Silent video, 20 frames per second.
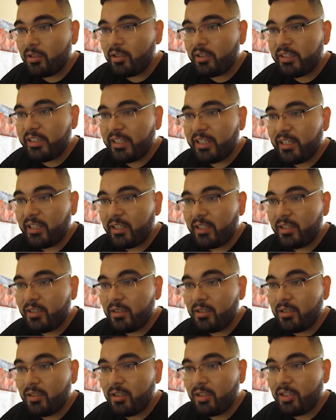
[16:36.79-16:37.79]
none,
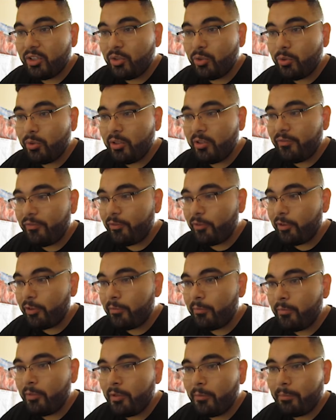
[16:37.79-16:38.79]

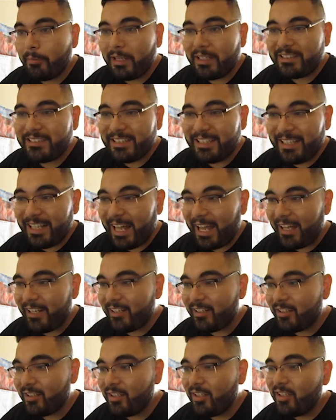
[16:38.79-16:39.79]
uniform, makes it
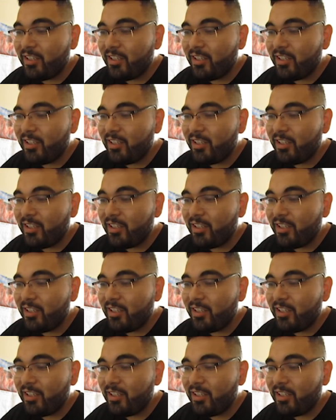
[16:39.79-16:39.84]
lighter.